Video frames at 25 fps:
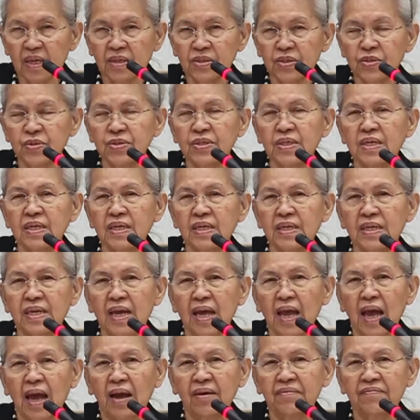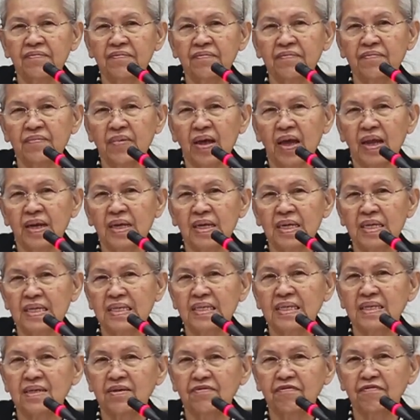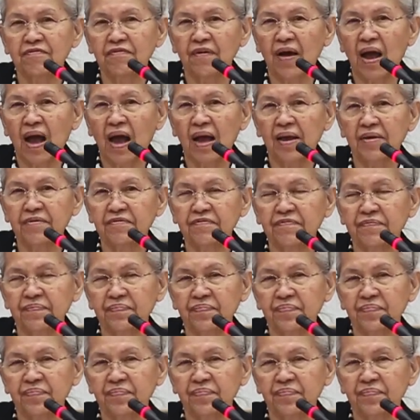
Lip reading: usually they have at least five